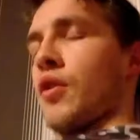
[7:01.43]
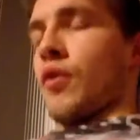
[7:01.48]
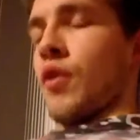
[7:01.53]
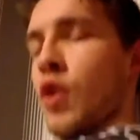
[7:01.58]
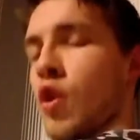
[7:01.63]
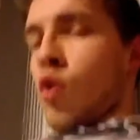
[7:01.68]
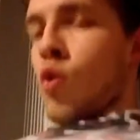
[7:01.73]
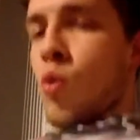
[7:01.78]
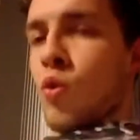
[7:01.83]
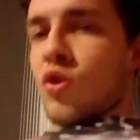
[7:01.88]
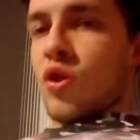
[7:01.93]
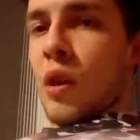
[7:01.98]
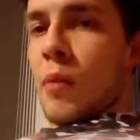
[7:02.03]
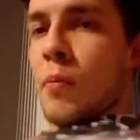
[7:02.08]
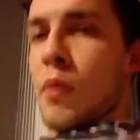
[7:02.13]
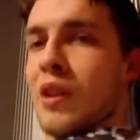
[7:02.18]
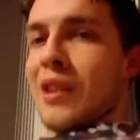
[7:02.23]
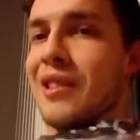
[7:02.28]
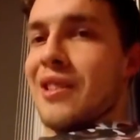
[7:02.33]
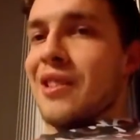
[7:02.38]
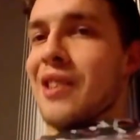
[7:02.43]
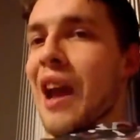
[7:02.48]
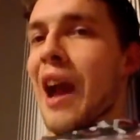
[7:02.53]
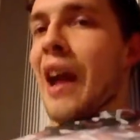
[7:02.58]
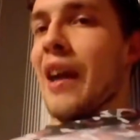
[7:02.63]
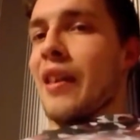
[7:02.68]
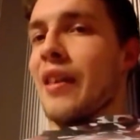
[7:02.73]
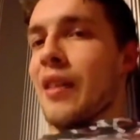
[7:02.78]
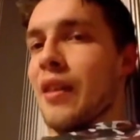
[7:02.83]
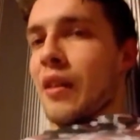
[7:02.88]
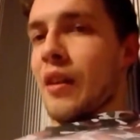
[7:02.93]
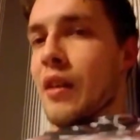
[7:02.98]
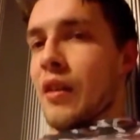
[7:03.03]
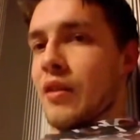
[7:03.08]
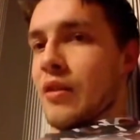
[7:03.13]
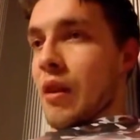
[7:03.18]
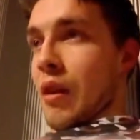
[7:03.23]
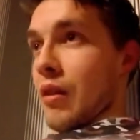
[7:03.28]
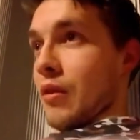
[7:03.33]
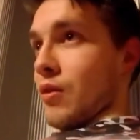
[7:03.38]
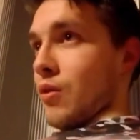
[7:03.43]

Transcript: to record somebody's death is